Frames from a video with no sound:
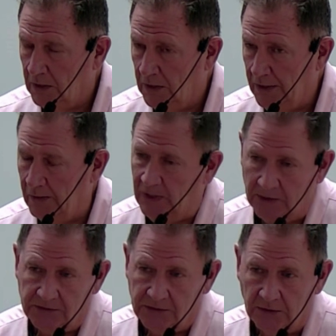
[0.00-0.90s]
And that
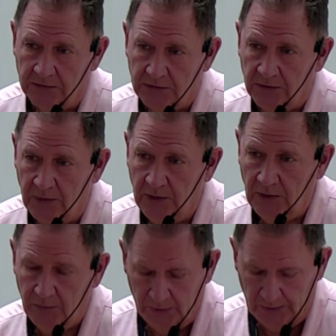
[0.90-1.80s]
makes sense to
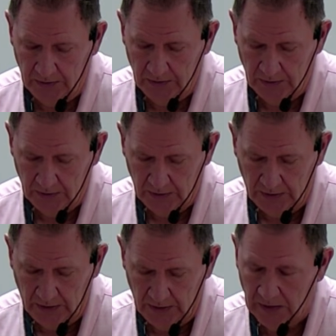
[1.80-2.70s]
me, but
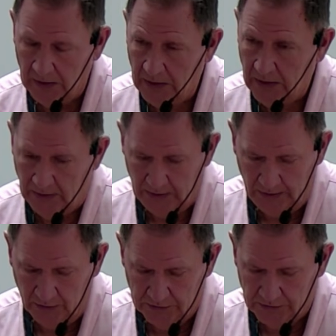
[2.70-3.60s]
I
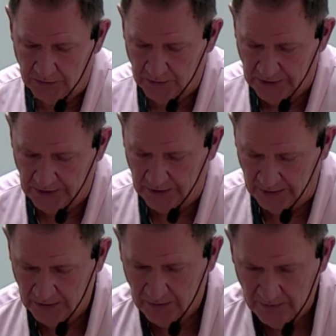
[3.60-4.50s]
also look at,
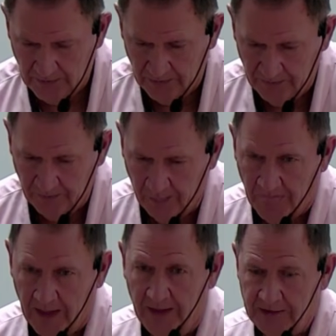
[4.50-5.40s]

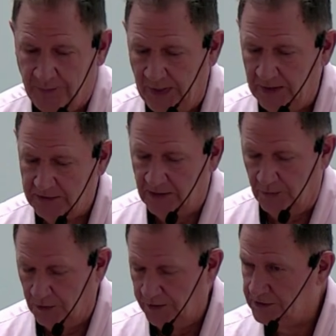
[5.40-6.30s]
as Pat said,
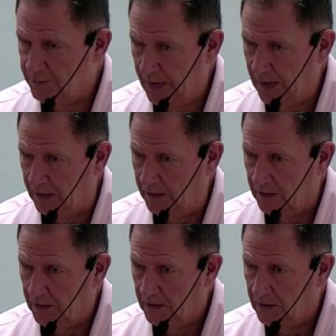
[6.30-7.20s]
will this bend?
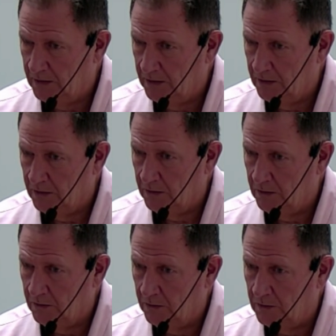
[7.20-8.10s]

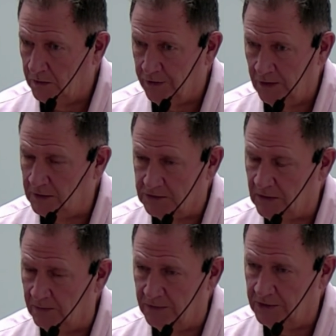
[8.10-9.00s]
Well, think of
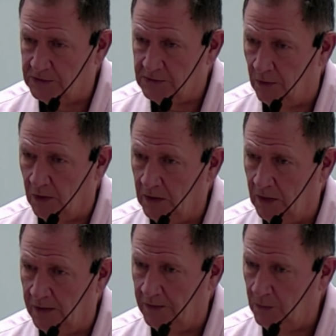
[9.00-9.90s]
something this small
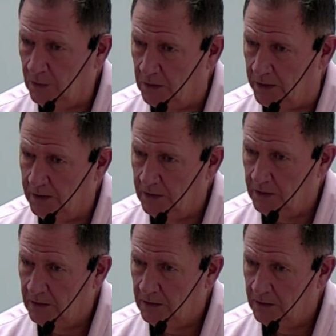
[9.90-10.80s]
out of wood.
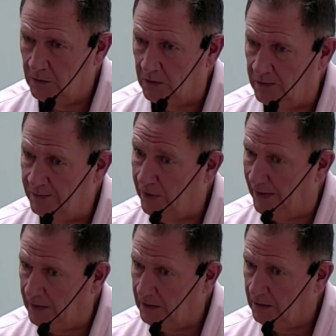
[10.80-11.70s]
Will it break?